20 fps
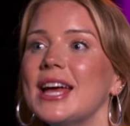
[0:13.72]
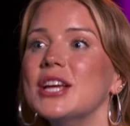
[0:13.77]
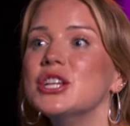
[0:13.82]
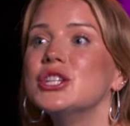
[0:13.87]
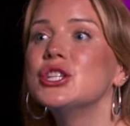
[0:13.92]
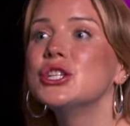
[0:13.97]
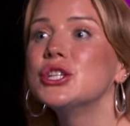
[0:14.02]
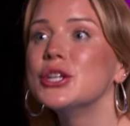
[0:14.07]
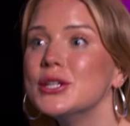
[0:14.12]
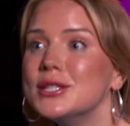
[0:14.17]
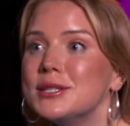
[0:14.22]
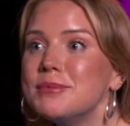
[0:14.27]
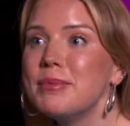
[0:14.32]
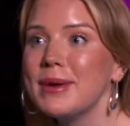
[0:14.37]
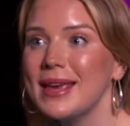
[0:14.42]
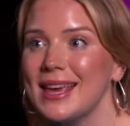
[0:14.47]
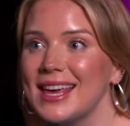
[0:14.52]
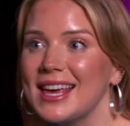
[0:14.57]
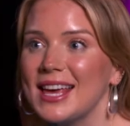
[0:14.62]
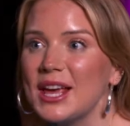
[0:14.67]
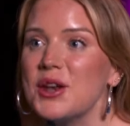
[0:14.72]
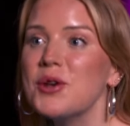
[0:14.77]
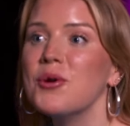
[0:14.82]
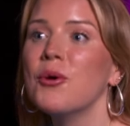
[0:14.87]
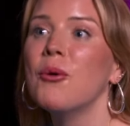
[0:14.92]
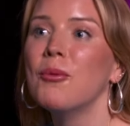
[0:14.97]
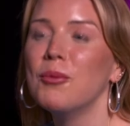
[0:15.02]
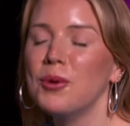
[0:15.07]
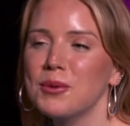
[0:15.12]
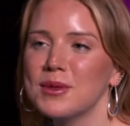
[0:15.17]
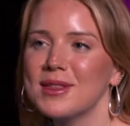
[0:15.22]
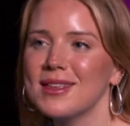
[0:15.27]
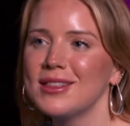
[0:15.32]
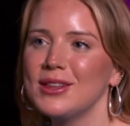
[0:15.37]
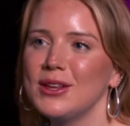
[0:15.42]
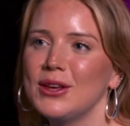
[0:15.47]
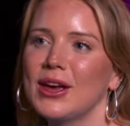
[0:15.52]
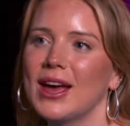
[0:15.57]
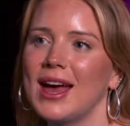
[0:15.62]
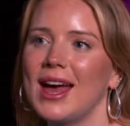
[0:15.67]
it should be normal within
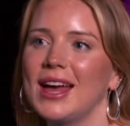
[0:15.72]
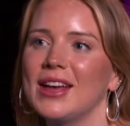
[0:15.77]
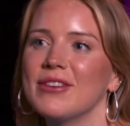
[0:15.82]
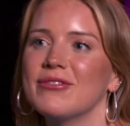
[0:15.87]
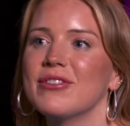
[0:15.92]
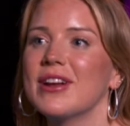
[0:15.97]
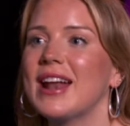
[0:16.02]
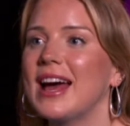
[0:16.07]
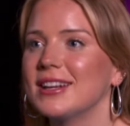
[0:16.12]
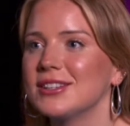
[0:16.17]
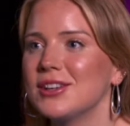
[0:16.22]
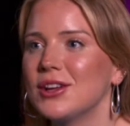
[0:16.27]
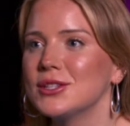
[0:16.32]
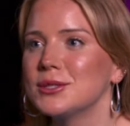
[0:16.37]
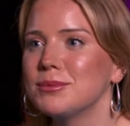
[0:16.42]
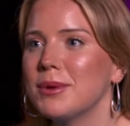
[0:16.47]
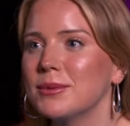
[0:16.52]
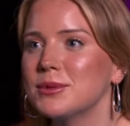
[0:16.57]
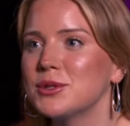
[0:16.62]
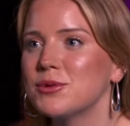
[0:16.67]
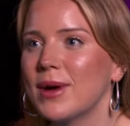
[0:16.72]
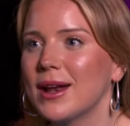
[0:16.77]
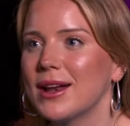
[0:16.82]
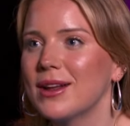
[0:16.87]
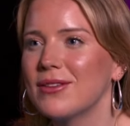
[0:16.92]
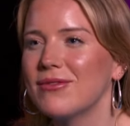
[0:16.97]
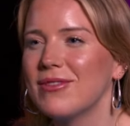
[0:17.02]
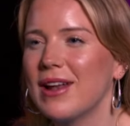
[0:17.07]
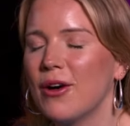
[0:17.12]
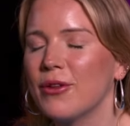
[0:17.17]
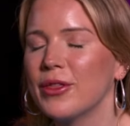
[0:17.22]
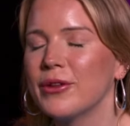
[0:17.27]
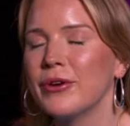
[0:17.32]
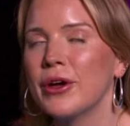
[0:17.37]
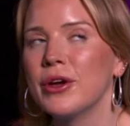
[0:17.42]
the UK for an adult to be able to rent a flat on their